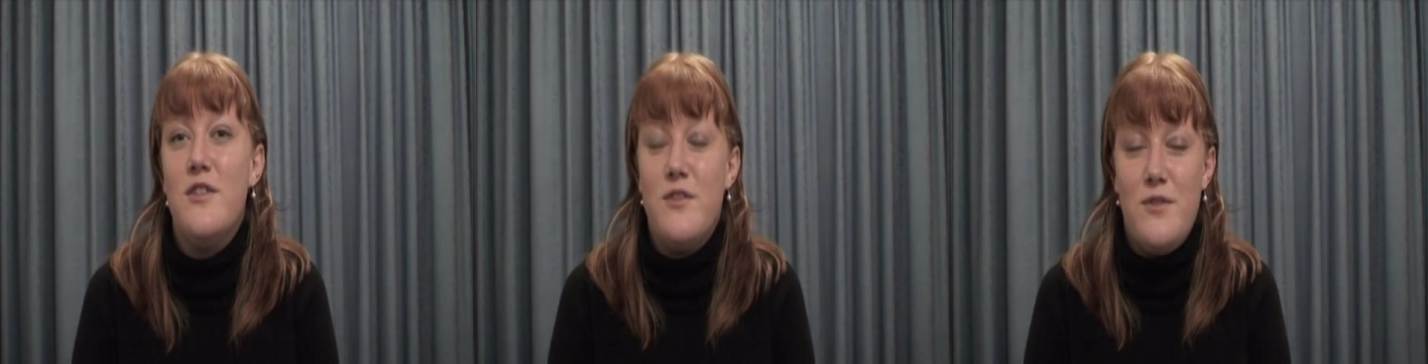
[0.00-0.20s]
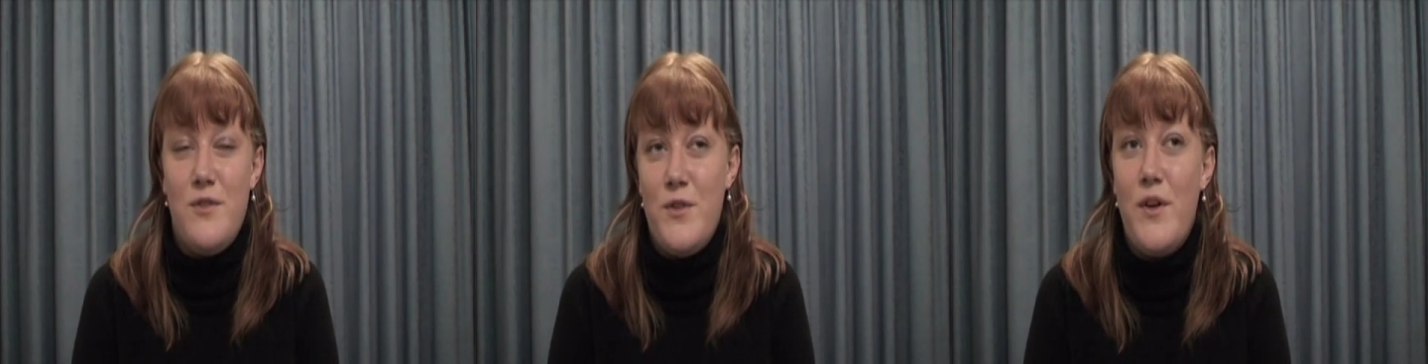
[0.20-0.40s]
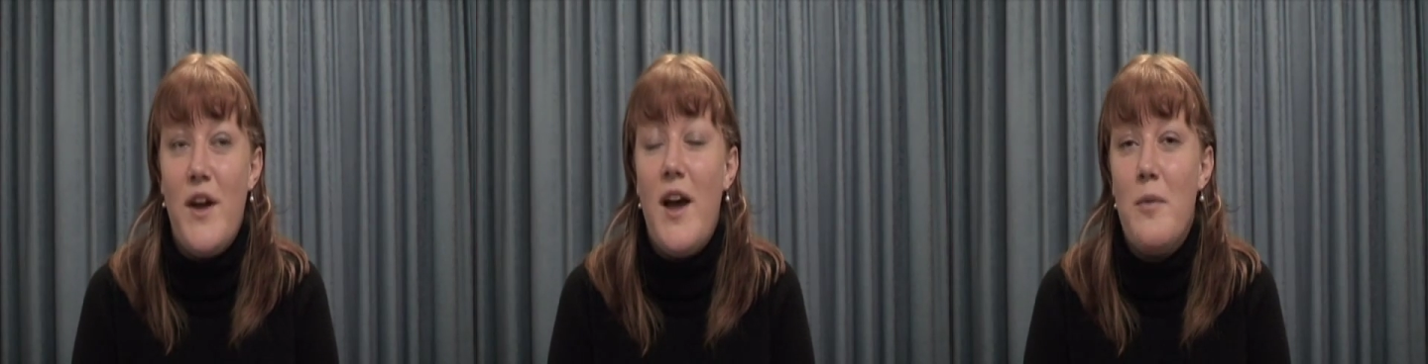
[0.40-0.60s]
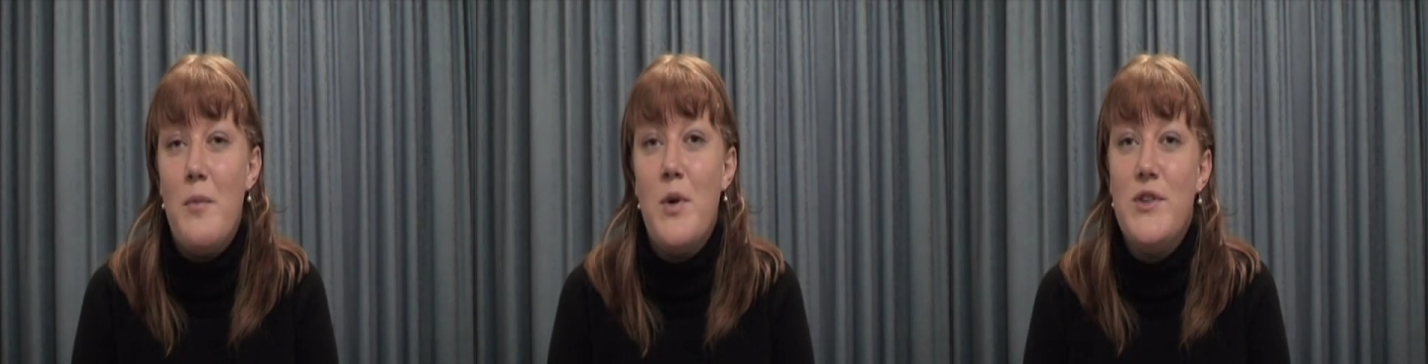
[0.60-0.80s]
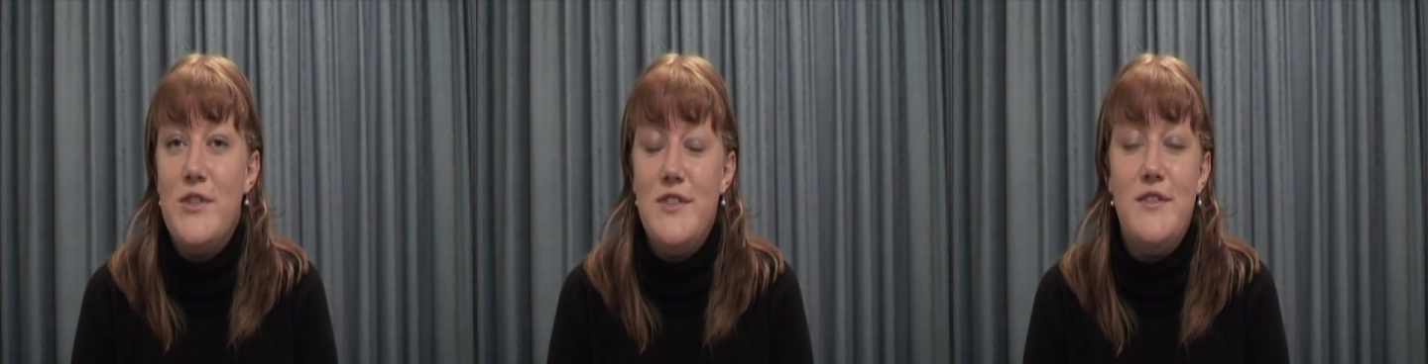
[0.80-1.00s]
throughout
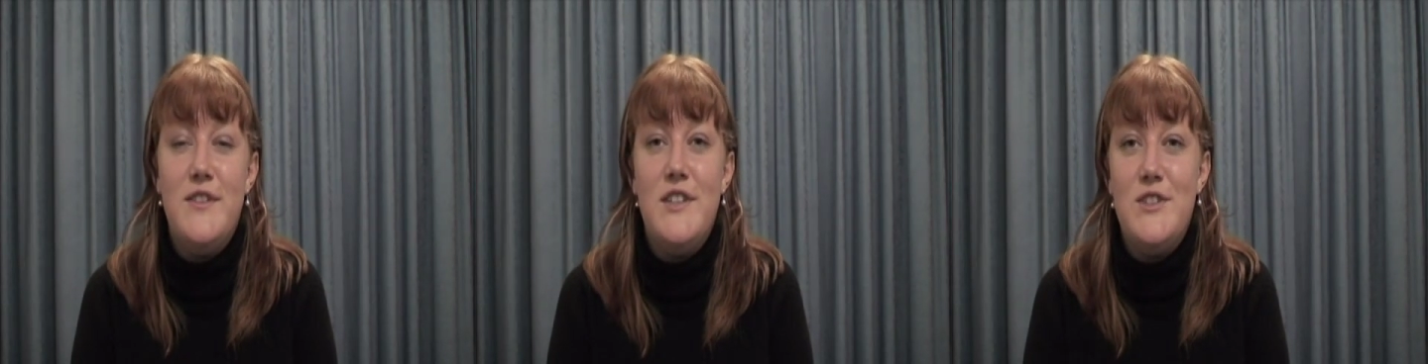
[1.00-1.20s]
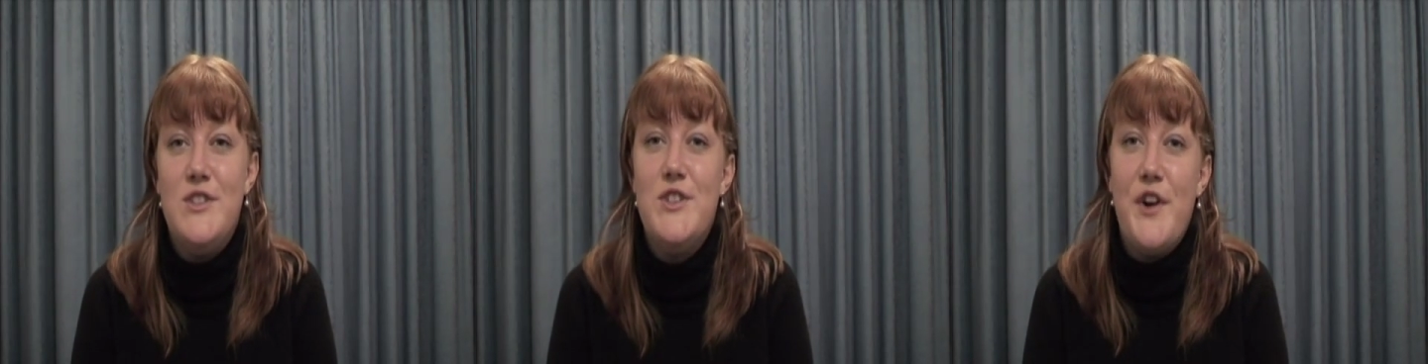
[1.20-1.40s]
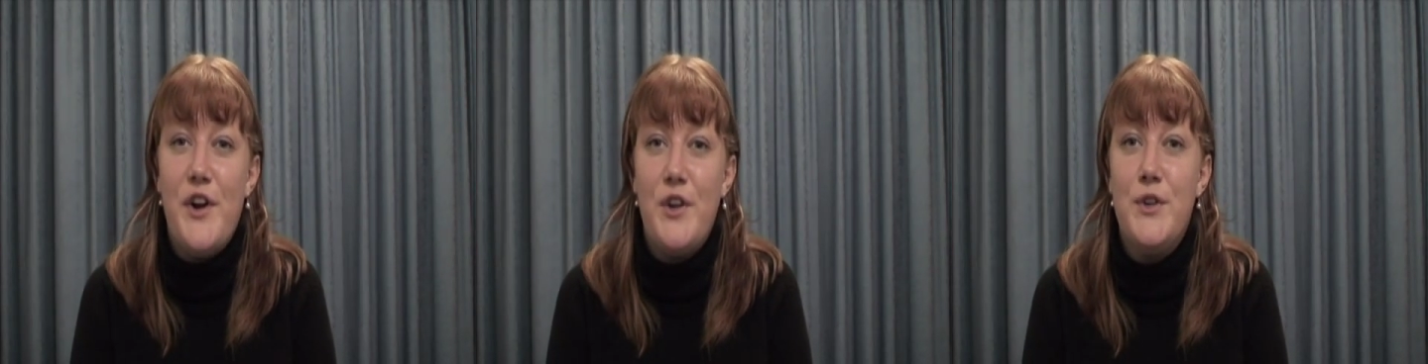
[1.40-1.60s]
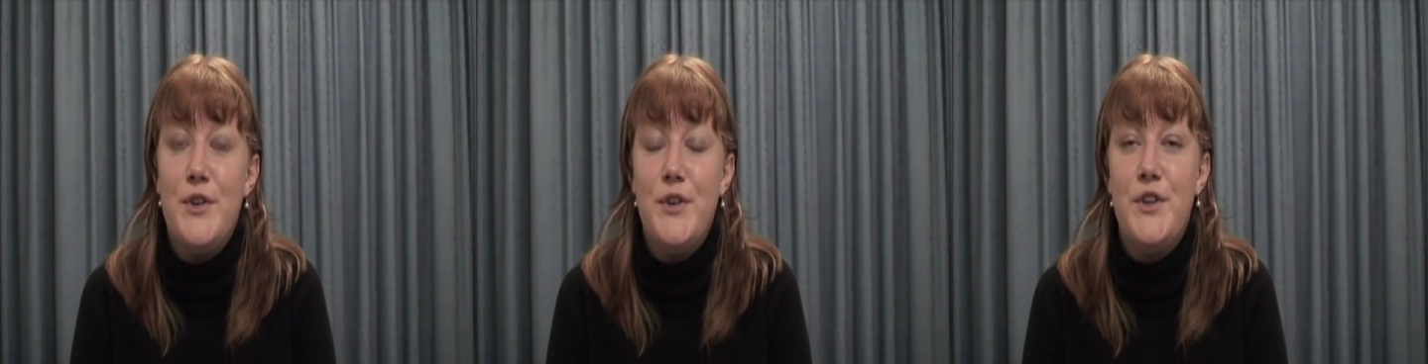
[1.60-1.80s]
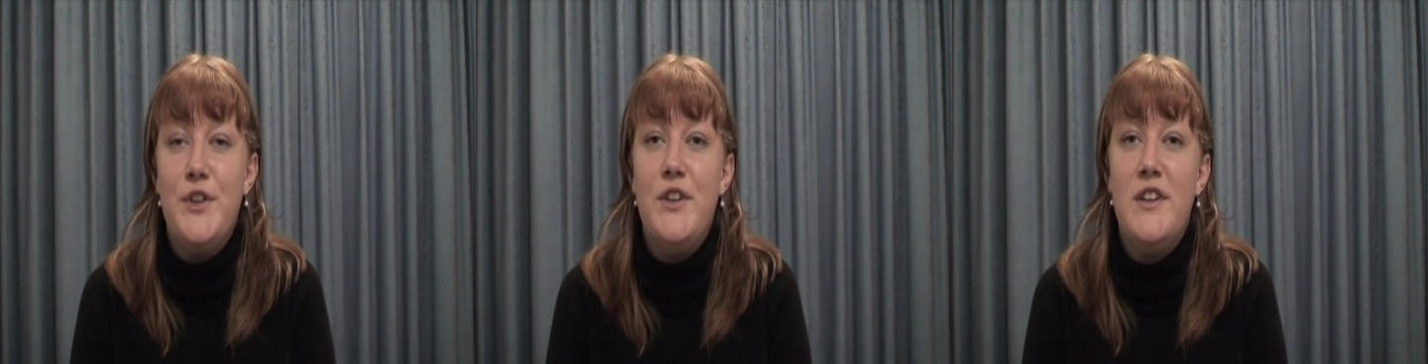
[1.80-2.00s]
most of his
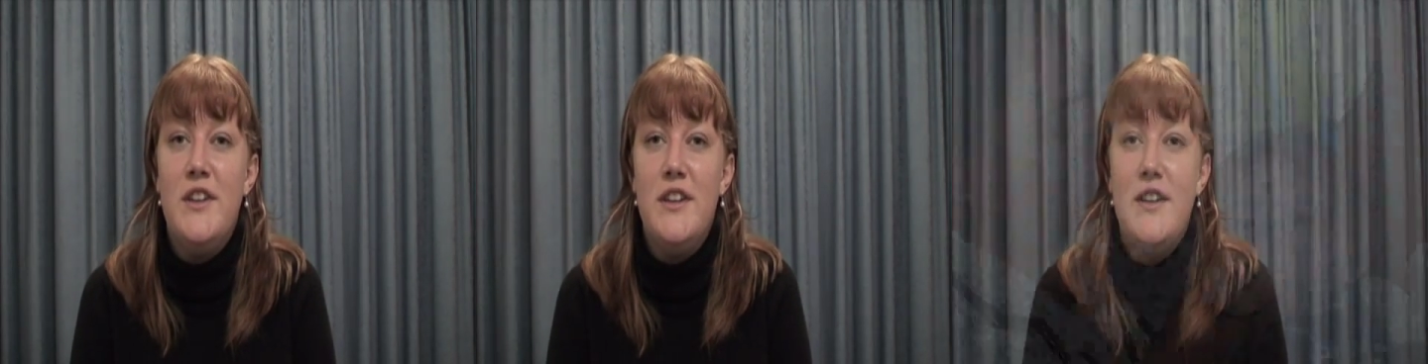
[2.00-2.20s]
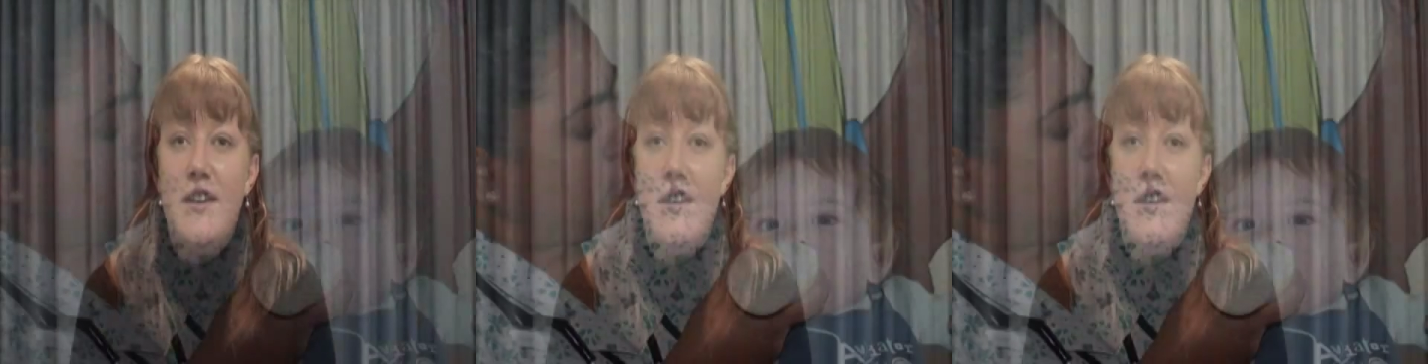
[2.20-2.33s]
childhood. The